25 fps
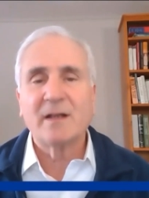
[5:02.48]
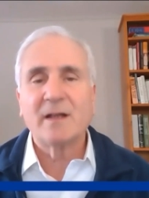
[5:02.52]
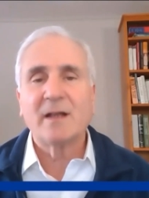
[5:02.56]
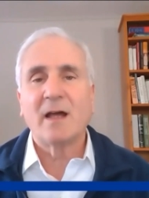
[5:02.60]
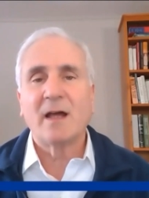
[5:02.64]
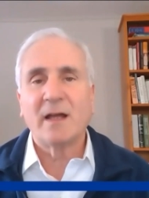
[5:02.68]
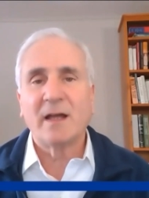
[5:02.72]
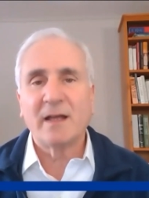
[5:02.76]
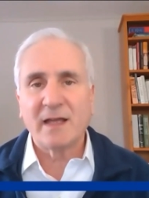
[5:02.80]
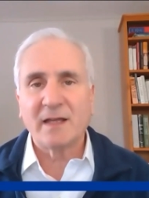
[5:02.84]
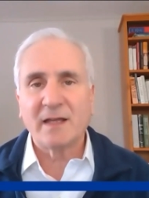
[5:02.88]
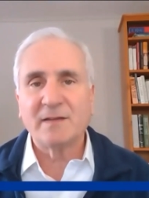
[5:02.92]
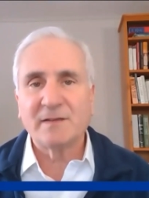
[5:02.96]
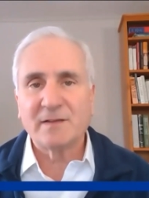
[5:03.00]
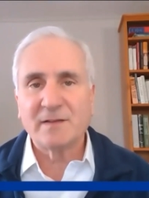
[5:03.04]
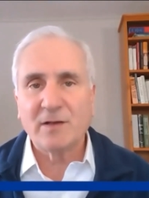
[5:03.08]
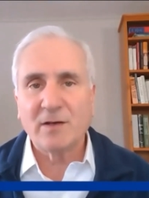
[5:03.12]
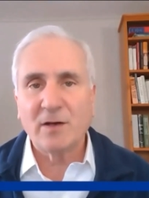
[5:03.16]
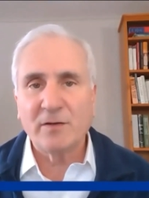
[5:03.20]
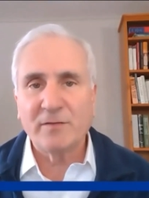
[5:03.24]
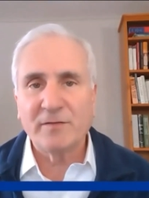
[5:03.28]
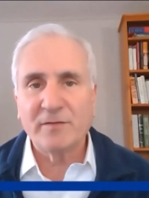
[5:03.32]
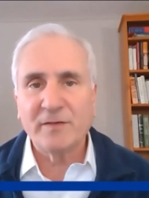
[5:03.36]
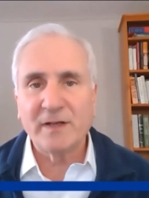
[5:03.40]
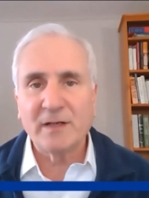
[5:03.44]
against
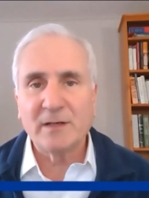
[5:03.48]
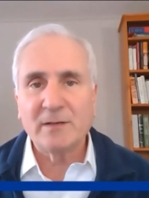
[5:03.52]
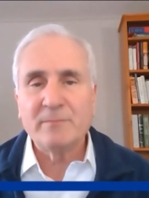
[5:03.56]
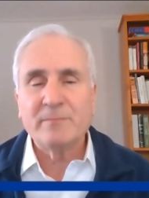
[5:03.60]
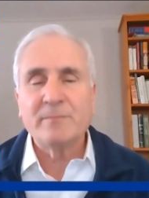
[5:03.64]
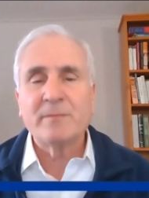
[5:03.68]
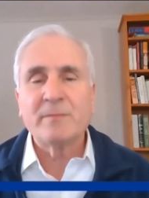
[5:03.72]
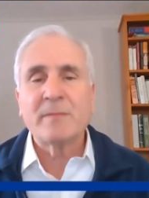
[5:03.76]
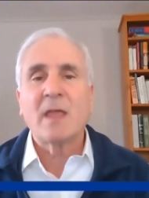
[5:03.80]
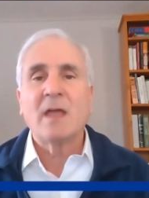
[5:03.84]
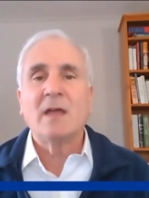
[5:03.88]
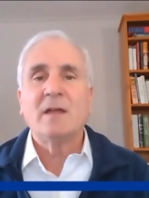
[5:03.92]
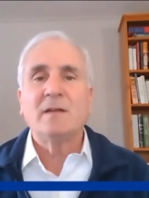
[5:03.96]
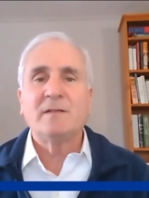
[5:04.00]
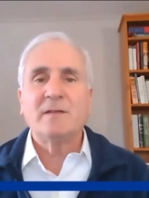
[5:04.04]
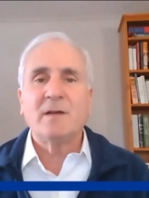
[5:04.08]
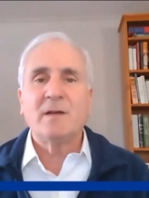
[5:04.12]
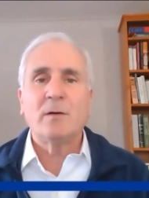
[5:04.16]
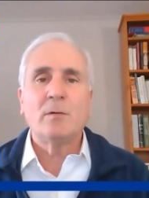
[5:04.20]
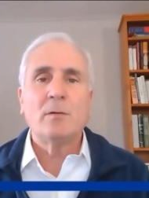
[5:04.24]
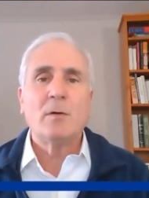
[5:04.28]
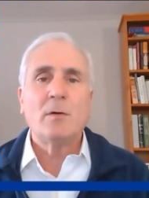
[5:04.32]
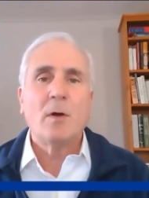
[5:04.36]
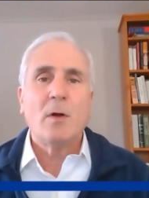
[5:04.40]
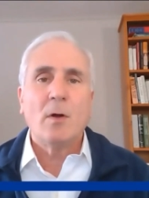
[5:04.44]
COVID.
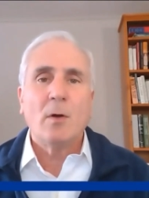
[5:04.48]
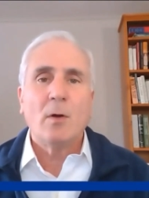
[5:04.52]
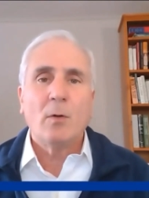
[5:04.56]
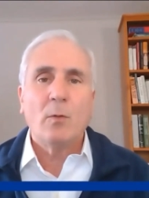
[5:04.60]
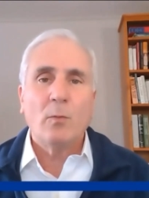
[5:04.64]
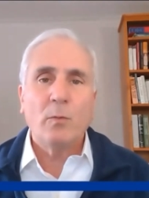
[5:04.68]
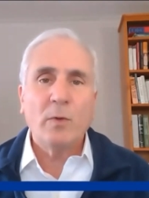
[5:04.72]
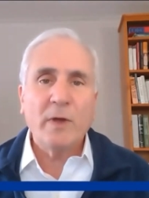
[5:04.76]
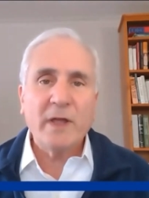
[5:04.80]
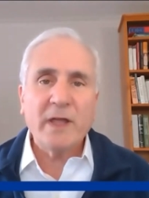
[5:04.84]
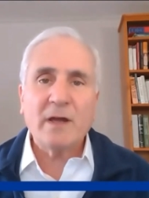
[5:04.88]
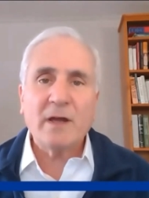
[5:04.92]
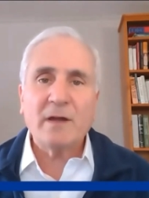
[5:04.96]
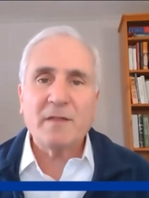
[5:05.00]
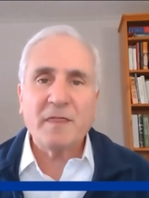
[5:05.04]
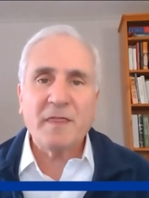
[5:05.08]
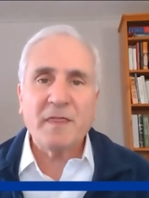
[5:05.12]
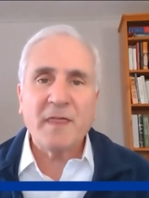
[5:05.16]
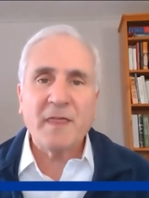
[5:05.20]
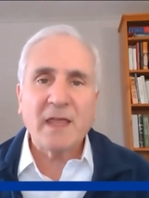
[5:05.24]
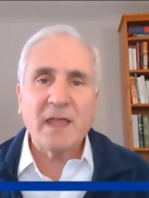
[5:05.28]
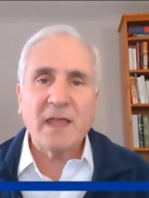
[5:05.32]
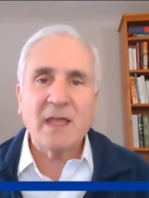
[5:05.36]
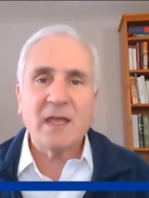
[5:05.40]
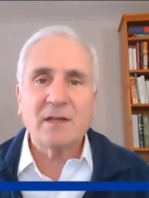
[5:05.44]
So we are
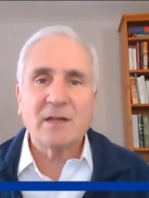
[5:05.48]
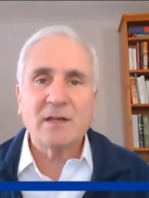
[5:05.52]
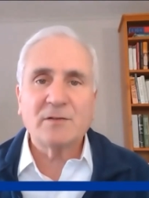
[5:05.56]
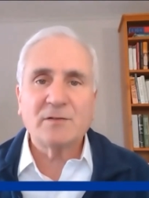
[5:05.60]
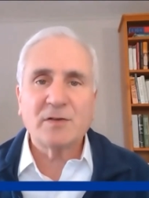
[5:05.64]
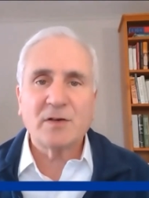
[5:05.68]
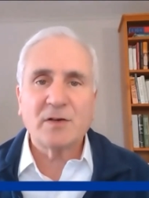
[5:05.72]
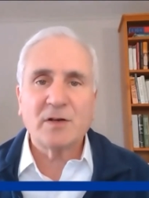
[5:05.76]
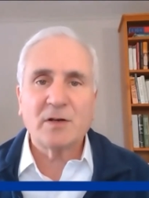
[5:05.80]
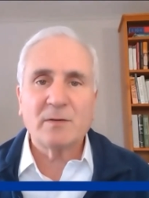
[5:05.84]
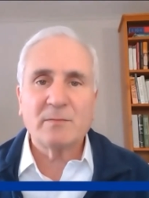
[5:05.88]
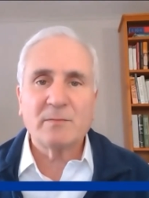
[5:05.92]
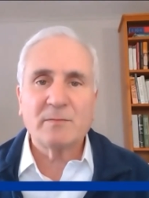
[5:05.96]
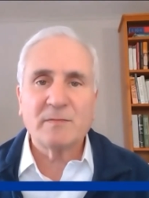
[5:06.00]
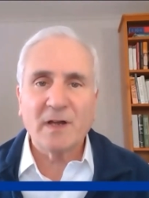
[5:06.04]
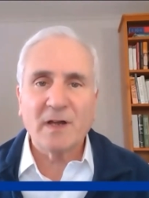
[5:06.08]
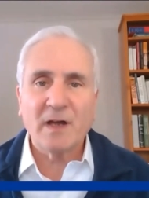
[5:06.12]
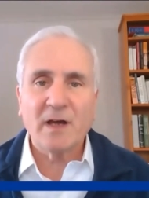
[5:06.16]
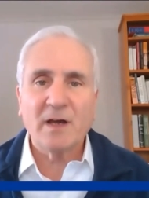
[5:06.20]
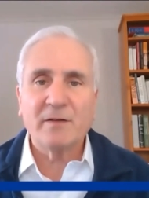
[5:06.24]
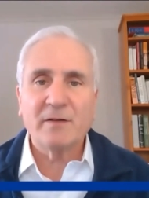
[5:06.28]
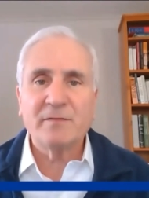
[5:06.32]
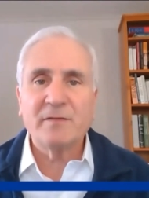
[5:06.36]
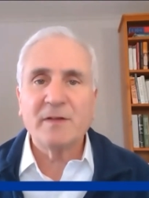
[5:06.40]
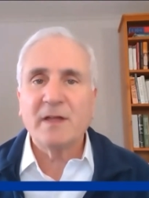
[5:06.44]
thinking in terms
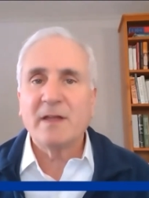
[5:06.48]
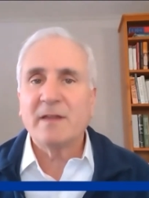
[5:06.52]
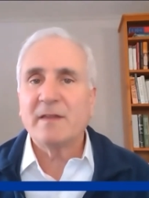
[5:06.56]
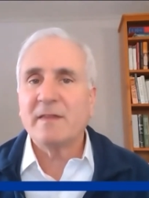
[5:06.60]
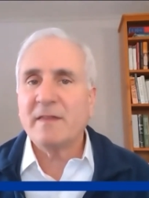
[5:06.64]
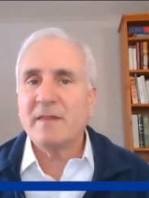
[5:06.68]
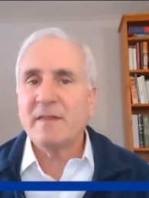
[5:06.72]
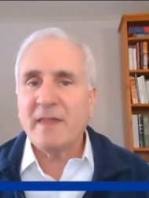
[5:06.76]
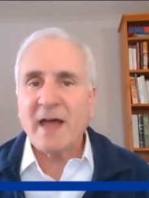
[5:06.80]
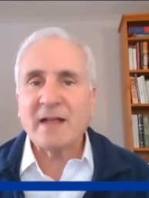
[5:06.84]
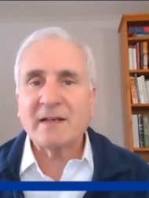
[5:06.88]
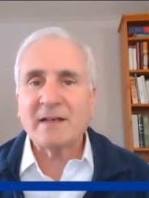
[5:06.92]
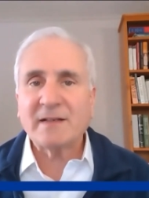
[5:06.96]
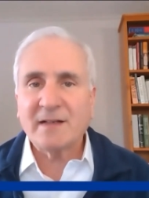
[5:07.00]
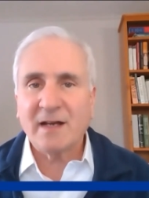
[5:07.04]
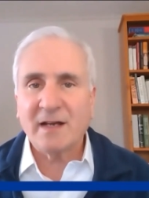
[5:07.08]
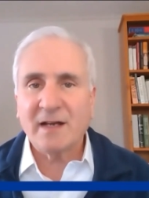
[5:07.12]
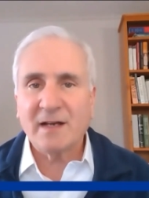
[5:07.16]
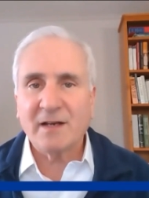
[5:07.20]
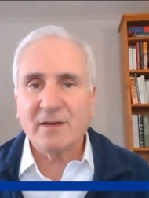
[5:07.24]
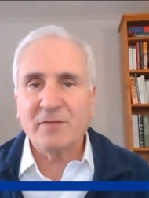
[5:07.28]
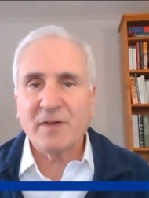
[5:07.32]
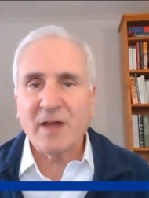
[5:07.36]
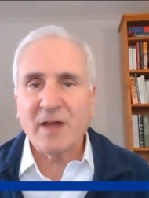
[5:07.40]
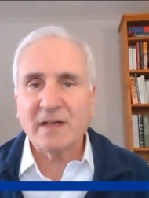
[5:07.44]
of that
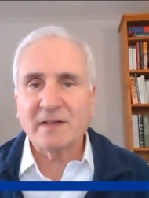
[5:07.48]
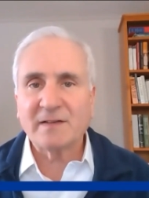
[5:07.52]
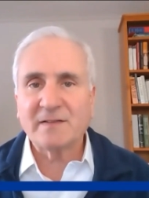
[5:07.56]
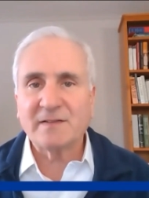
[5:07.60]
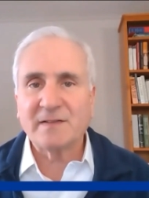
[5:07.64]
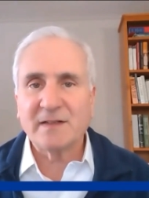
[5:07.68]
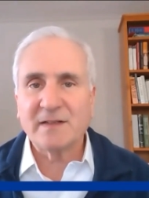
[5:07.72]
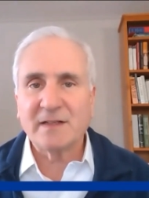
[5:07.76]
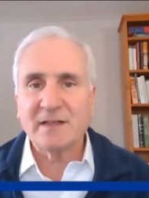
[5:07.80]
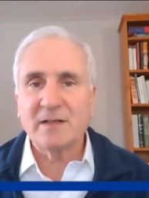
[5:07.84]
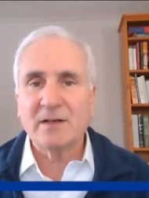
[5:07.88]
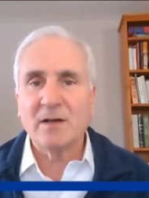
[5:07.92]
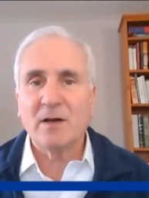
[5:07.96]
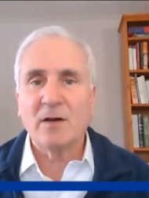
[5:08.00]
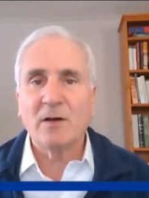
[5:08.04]
kind of vaccine,